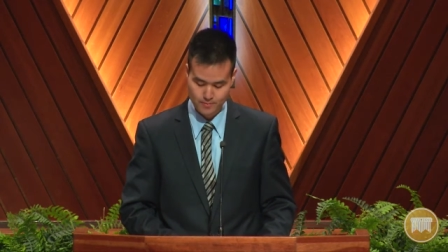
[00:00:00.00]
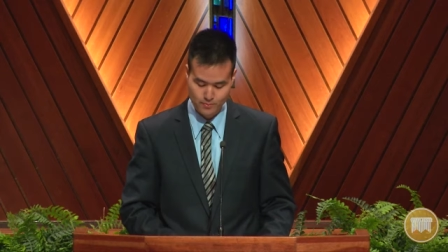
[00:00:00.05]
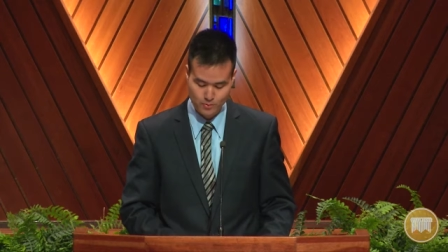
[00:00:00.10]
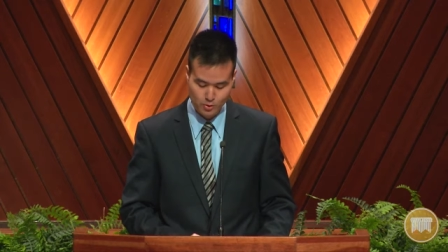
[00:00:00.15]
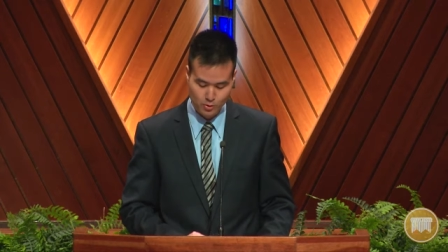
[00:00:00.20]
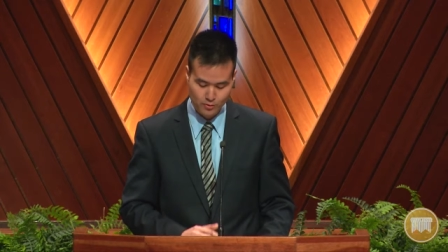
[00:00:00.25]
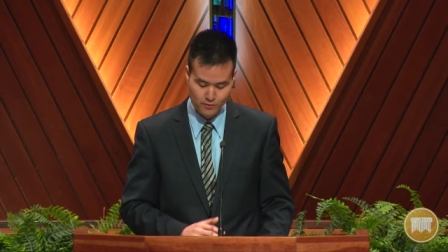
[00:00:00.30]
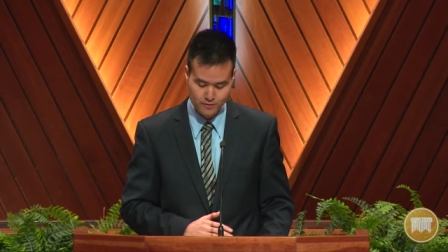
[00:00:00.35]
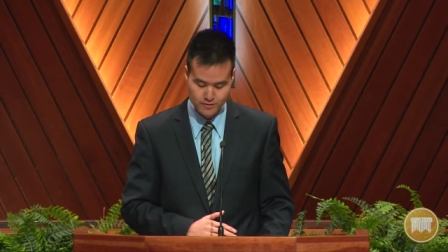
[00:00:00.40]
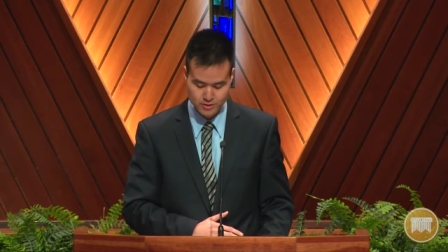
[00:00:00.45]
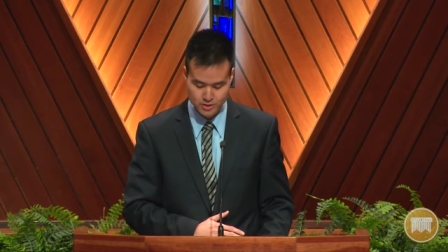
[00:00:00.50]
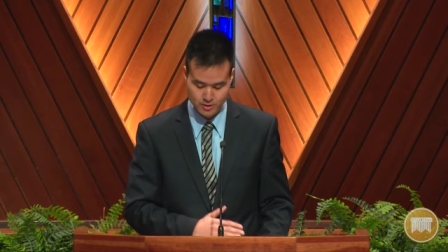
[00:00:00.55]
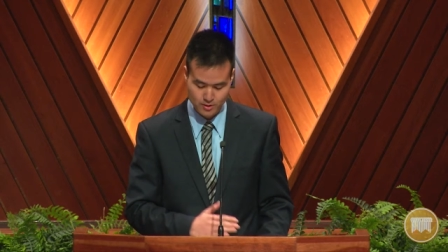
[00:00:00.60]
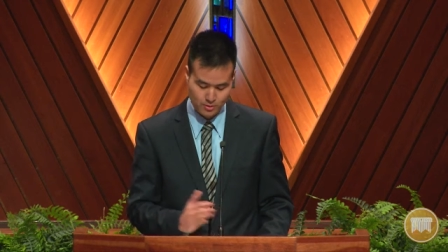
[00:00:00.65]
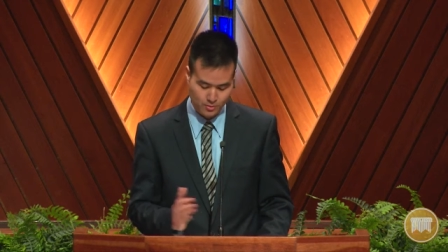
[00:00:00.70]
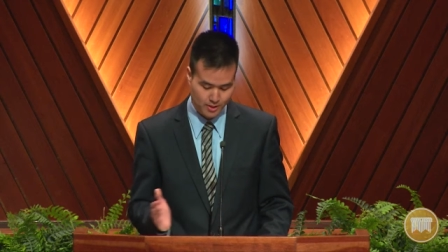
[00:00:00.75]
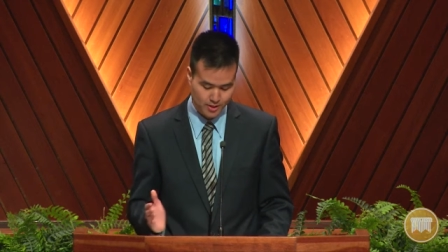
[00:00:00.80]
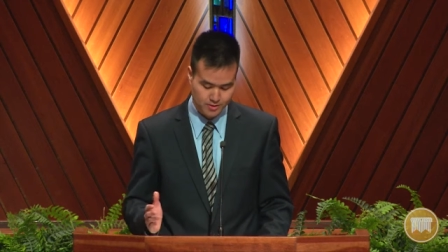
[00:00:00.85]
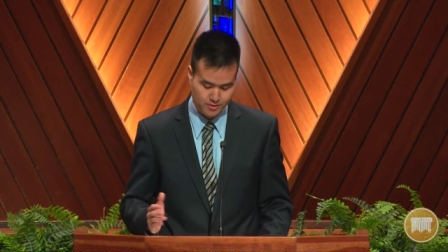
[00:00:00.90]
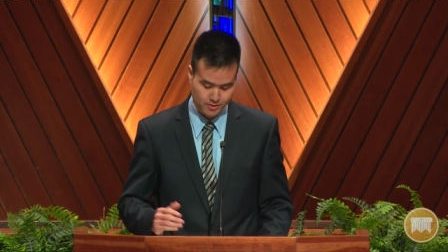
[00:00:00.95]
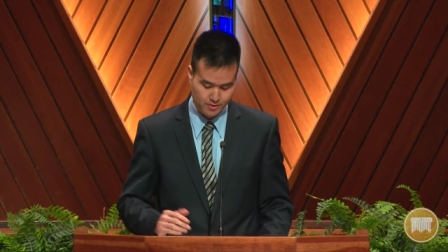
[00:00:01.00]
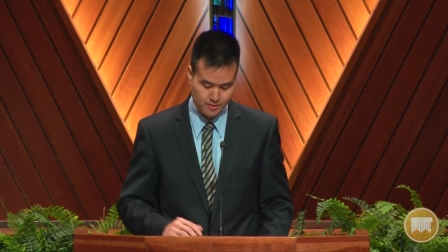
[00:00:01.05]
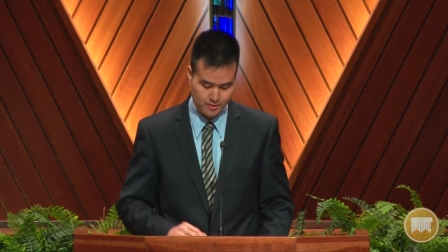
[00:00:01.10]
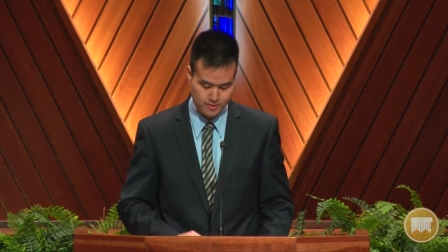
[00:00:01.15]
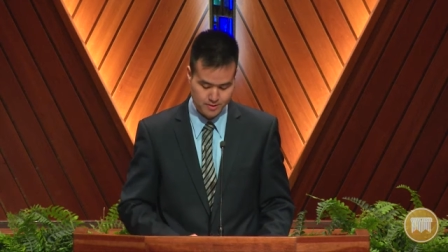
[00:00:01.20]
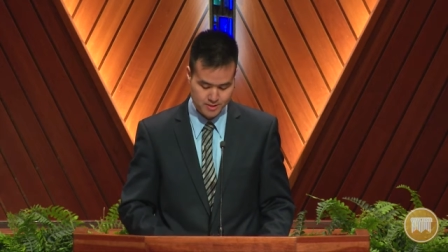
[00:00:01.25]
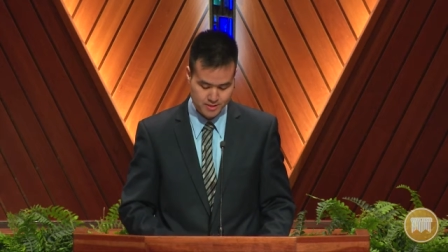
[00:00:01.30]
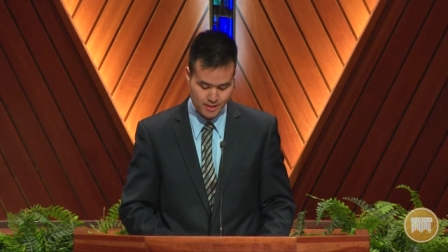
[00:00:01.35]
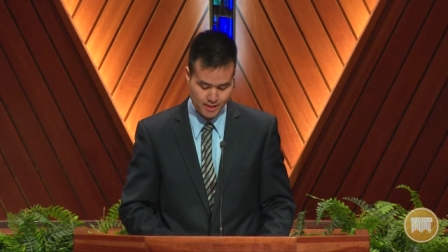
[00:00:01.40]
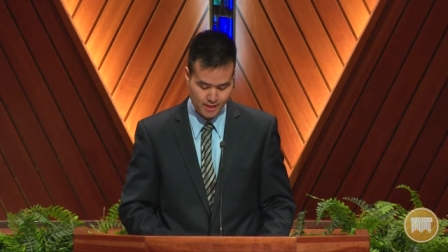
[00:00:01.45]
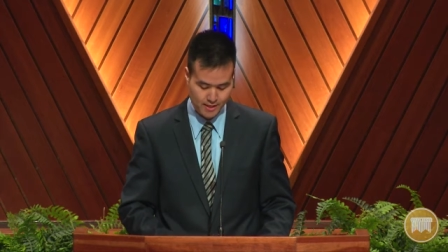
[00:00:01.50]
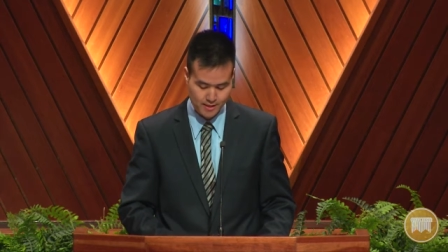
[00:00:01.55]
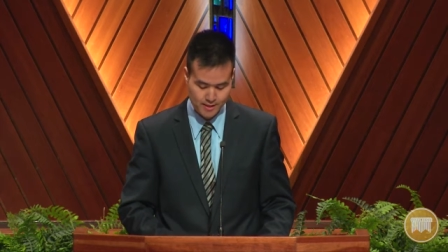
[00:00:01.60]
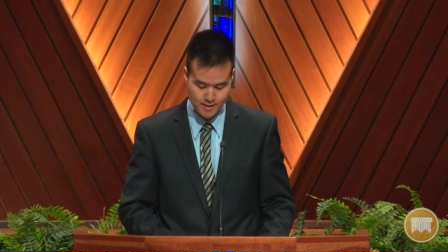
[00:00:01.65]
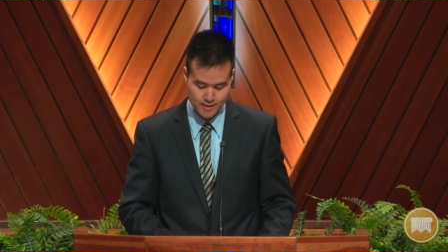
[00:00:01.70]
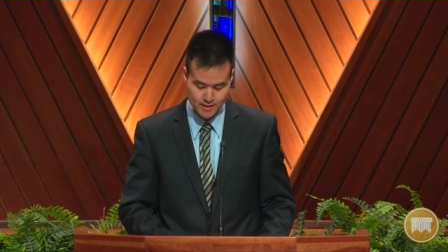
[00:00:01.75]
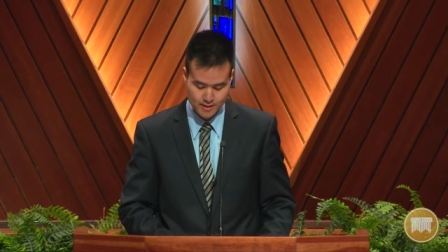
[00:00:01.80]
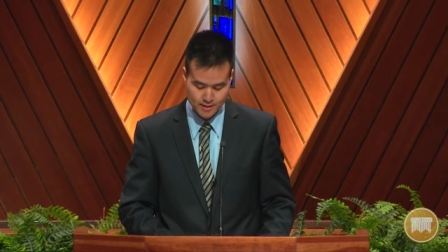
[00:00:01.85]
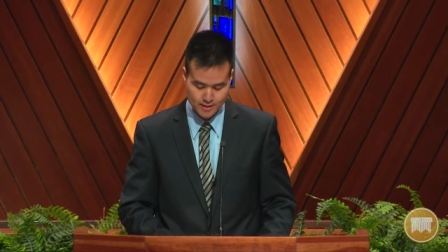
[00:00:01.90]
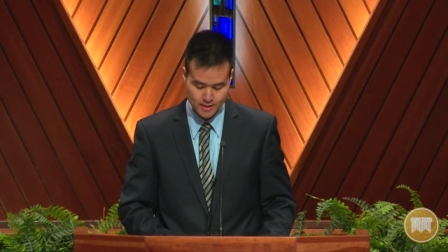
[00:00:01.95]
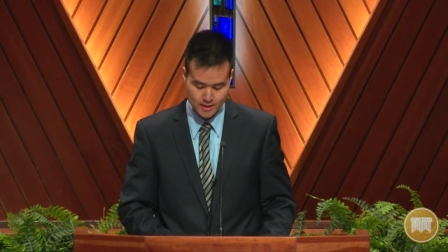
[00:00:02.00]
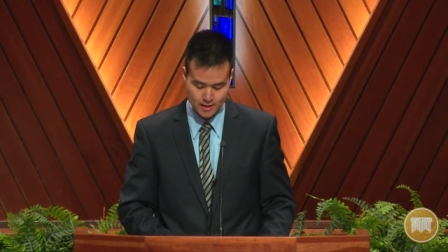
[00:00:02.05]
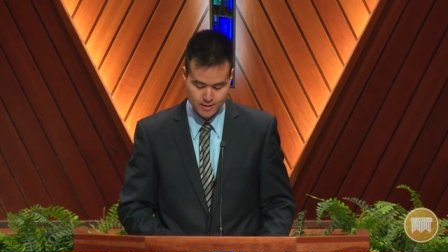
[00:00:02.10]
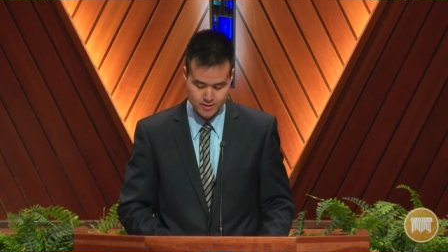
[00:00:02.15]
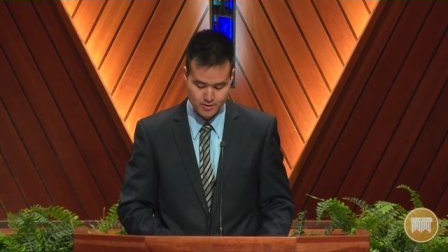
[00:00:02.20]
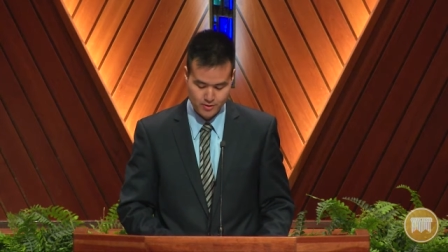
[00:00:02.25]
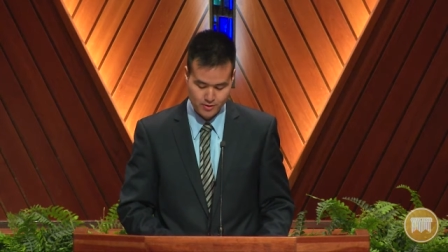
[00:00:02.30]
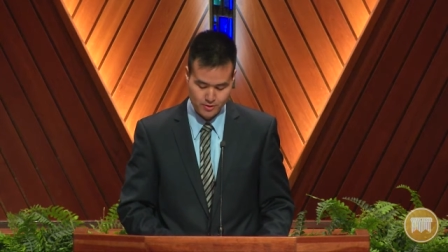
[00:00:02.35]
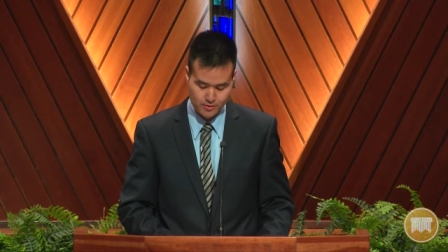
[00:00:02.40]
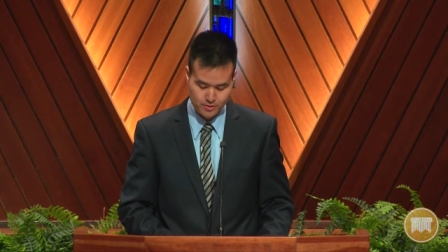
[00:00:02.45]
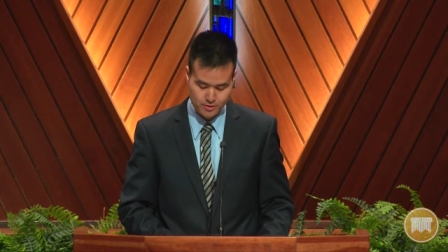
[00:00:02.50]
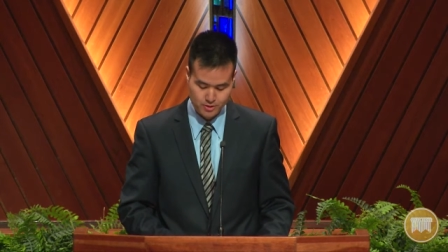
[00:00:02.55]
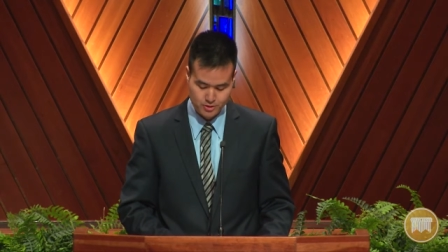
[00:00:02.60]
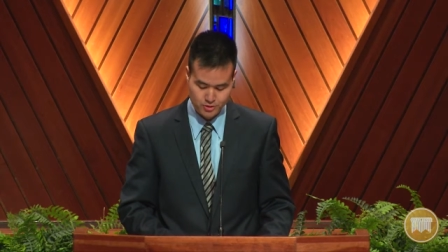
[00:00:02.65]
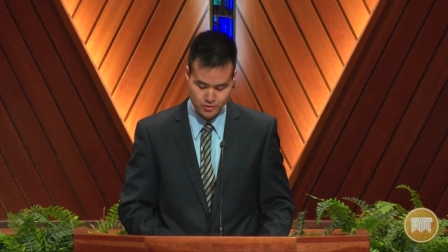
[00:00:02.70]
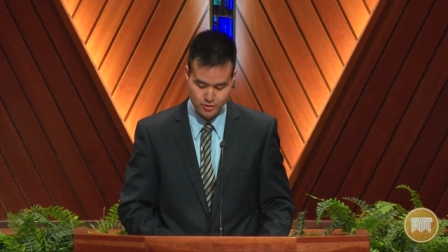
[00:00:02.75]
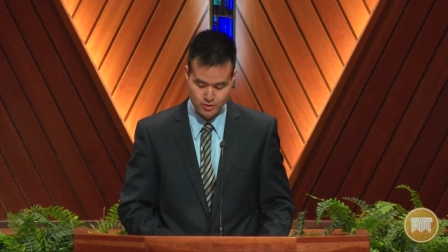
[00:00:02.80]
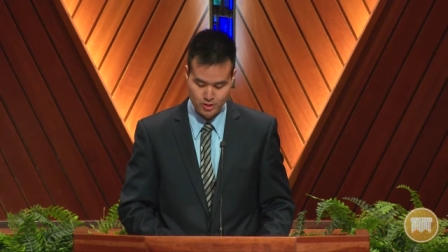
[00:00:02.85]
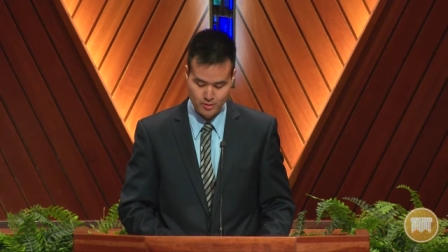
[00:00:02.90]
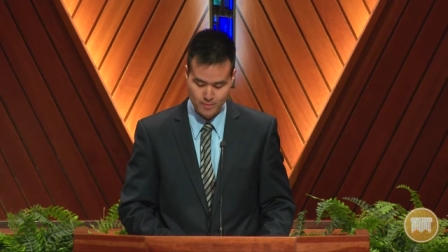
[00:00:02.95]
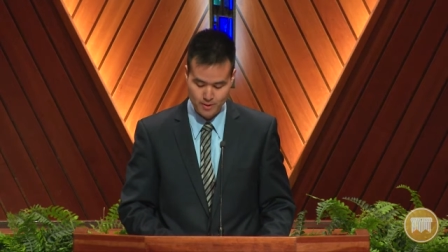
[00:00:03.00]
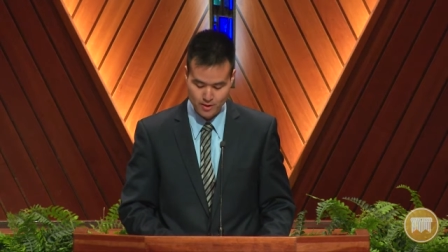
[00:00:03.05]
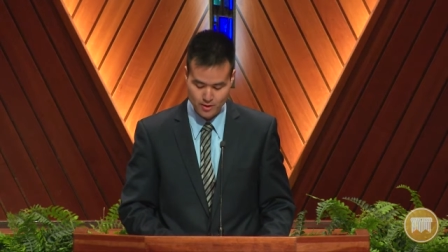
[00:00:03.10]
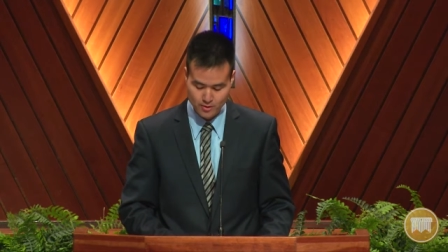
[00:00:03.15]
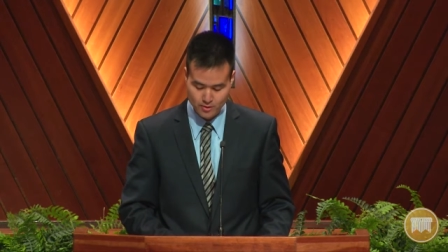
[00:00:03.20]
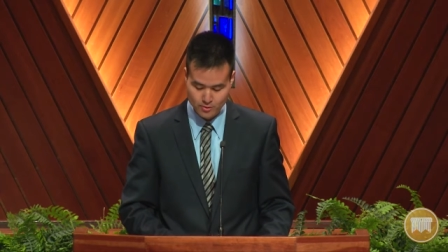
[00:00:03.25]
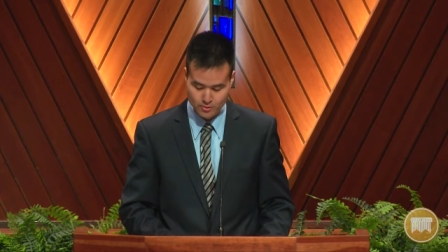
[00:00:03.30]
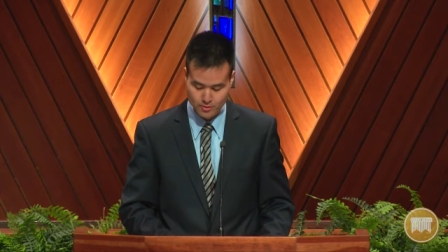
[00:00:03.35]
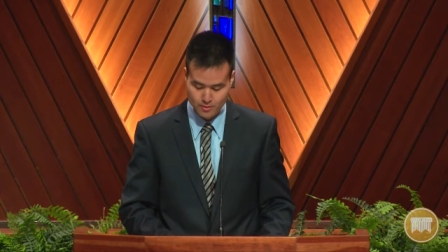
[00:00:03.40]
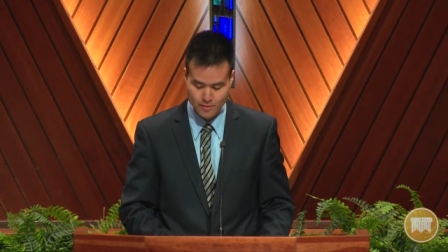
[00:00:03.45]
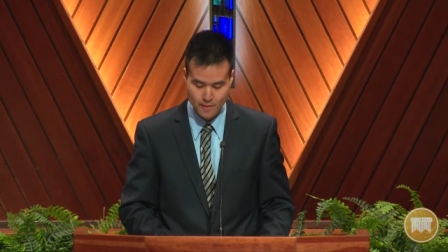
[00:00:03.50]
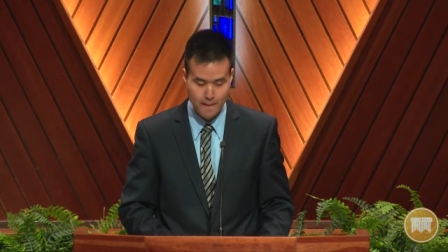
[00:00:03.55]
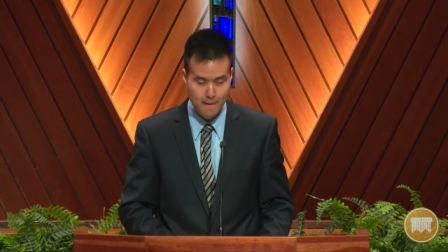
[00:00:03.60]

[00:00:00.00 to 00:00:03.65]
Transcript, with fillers: moved away to another state, I started going to church on my own.